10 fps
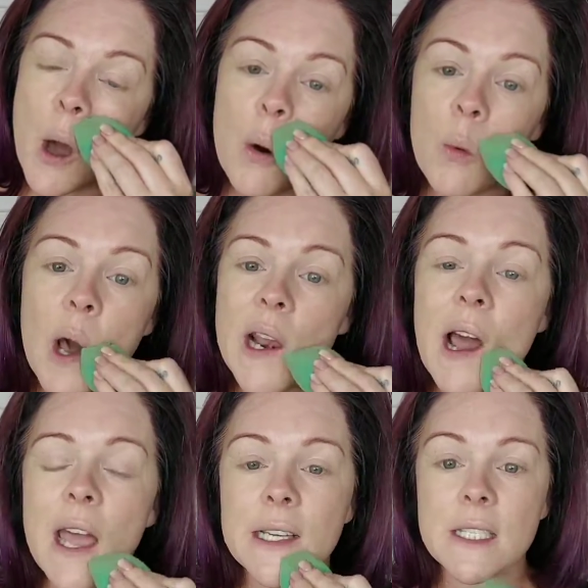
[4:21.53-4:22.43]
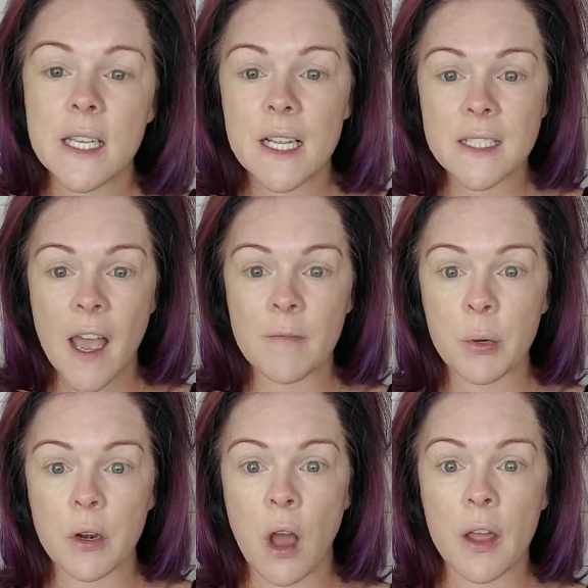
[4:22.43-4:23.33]
what I did is I
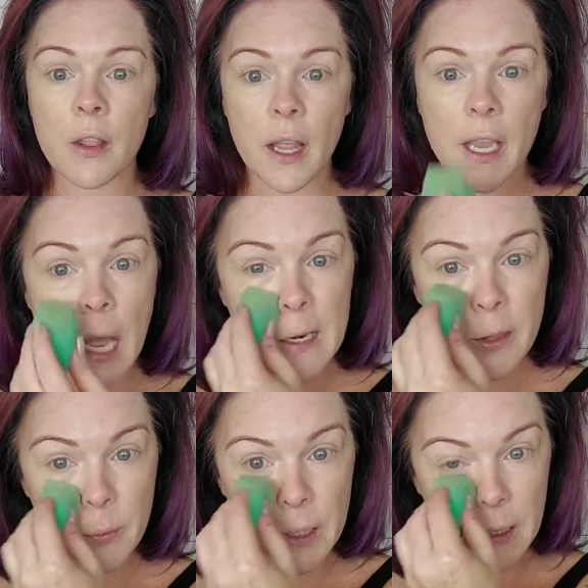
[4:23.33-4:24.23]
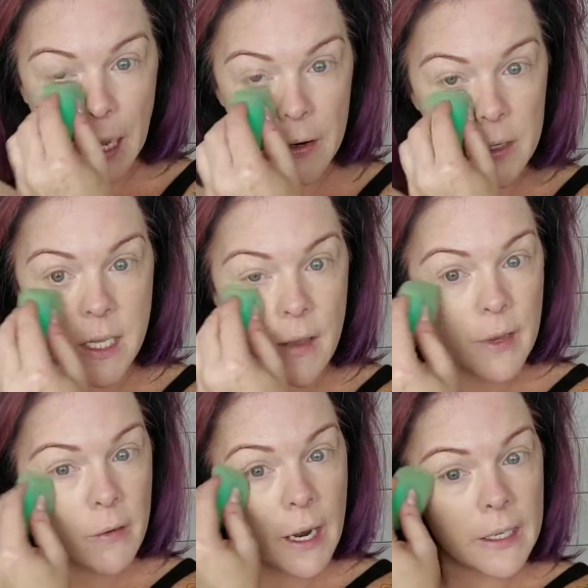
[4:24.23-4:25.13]
put on like kind of 3 layers of
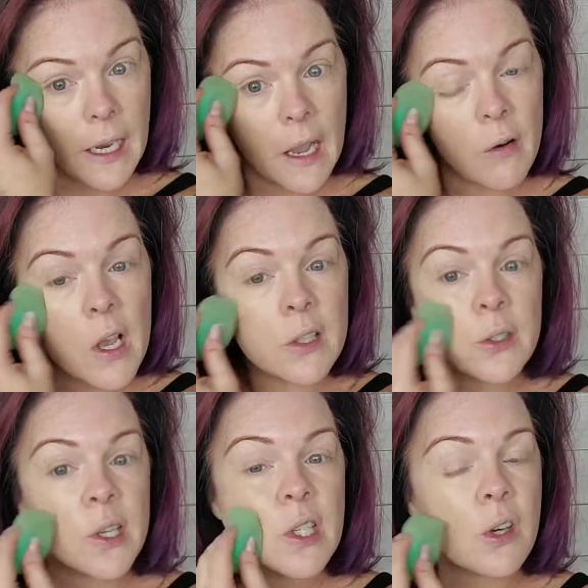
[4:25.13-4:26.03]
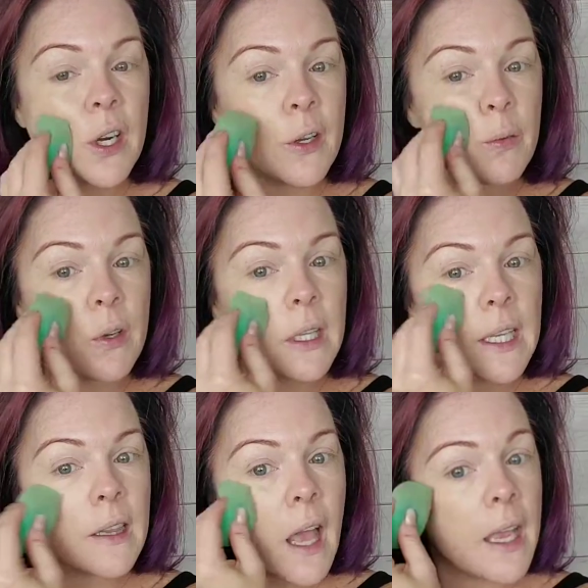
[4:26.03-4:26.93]
it right now. So I started
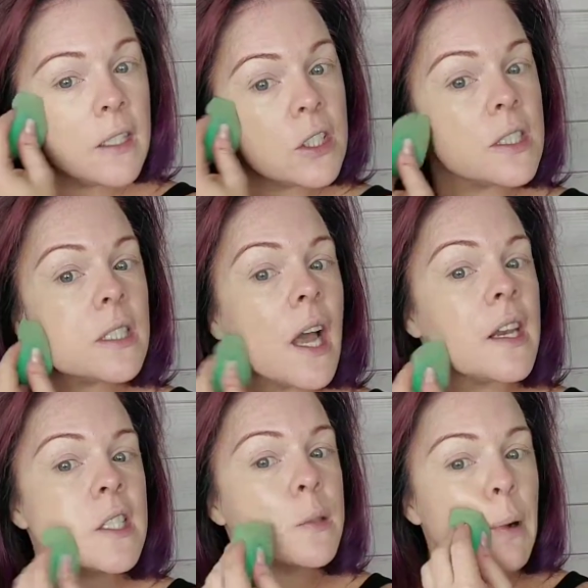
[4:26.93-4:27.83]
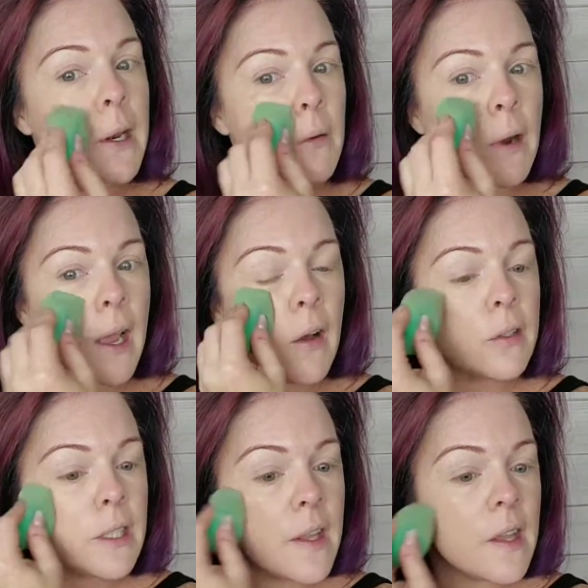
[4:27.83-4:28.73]
really light just to kind of spread
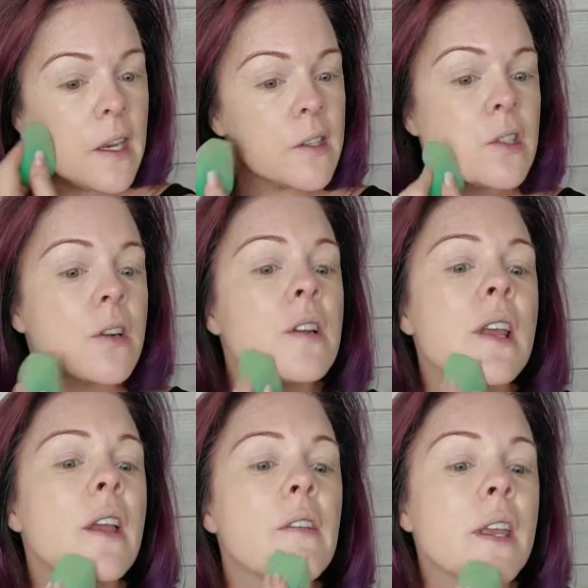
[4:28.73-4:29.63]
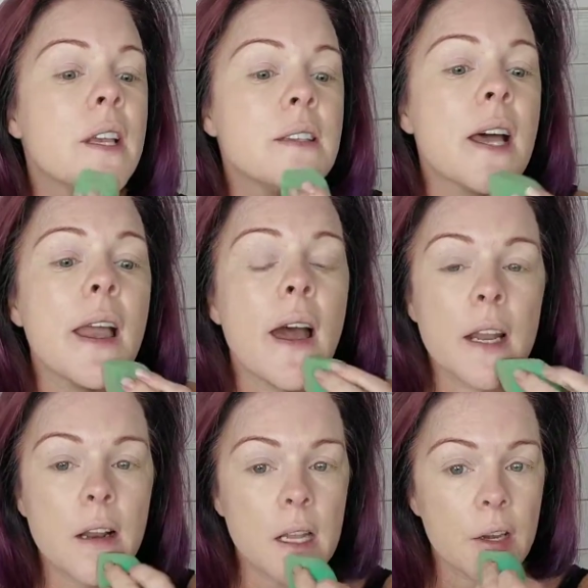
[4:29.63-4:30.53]
around. And then in certain areas, I
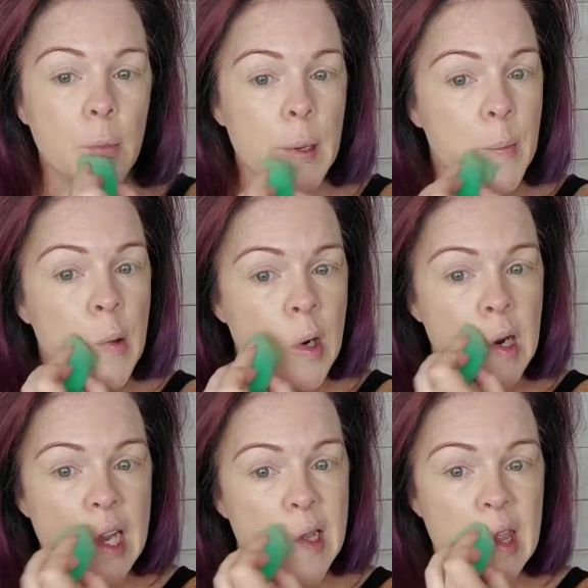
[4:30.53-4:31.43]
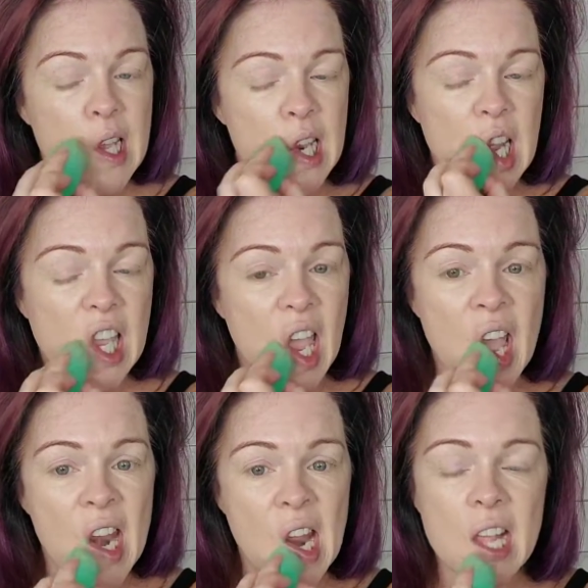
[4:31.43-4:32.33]
added a little bit more. And then
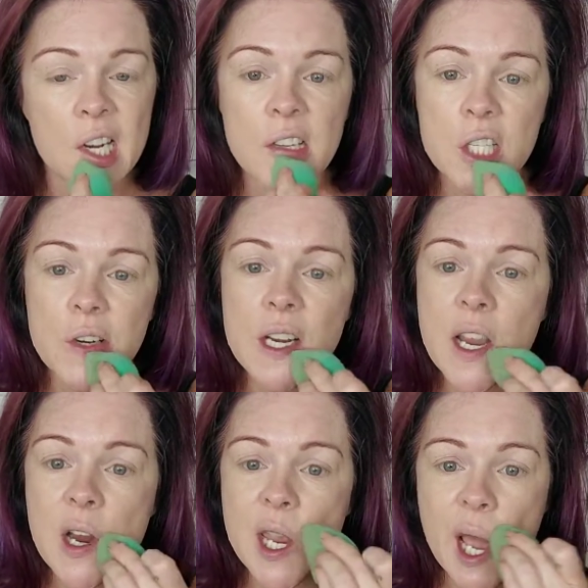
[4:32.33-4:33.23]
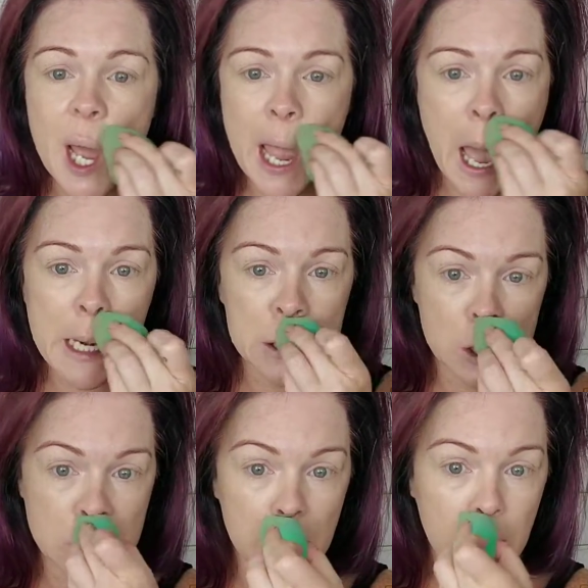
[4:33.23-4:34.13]
again, in a certain area, I added
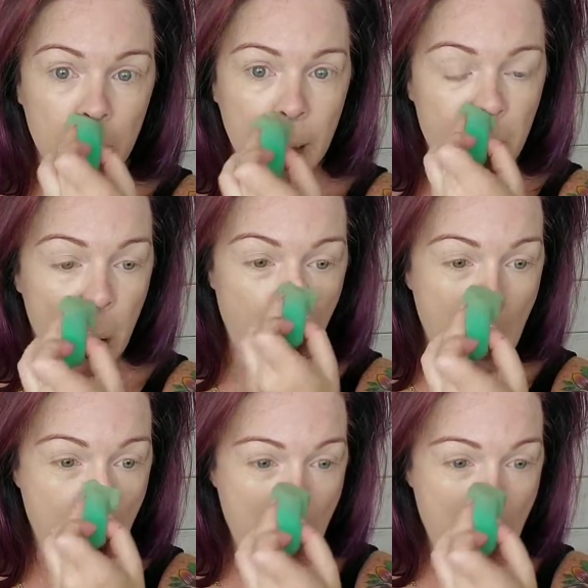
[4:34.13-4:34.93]
just a little bit more.